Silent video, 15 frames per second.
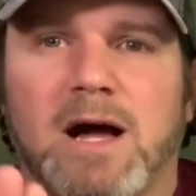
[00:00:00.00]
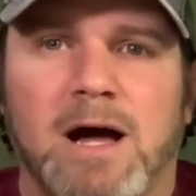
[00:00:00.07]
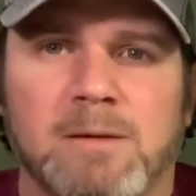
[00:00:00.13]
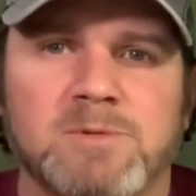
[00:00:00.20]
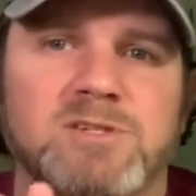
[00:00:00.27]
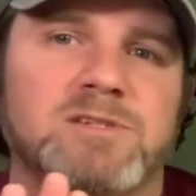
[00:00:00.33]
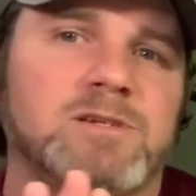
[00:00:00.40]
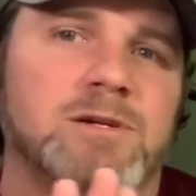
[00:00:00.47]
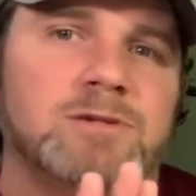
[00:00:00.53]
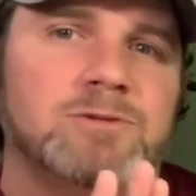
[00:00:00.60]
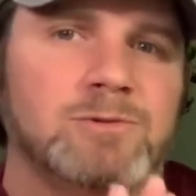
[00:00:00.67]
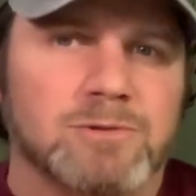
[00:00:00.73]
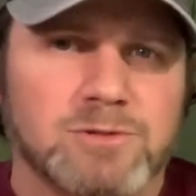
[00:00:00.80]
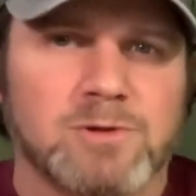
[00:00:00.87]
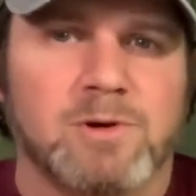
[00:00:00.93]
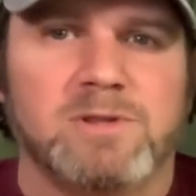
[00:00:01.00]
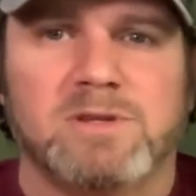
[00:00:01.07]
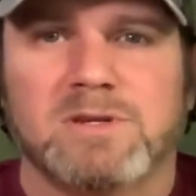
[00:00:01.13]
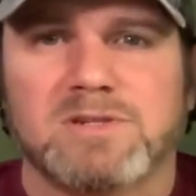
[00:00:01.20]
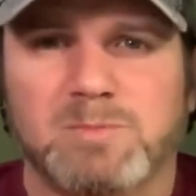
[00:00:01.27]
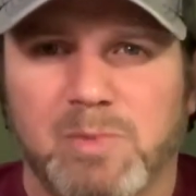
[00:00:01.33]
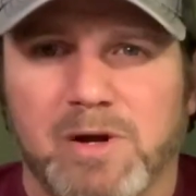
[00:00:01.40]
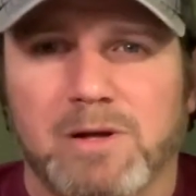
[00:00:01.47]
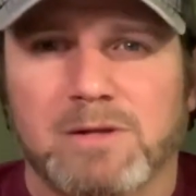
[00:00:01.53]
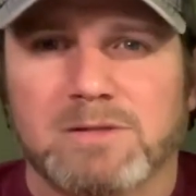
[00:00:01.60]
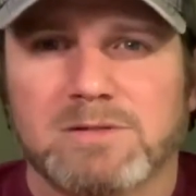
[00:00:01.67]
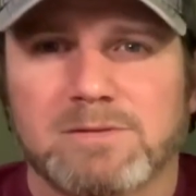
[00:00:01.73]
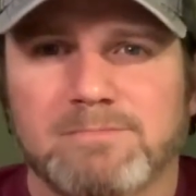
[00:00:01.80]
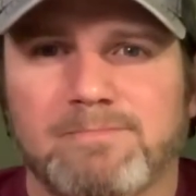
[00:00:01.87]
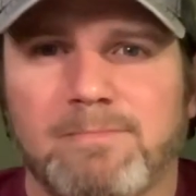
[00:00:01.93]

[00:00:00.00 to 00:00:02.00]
I'm just here to enjoy the experience.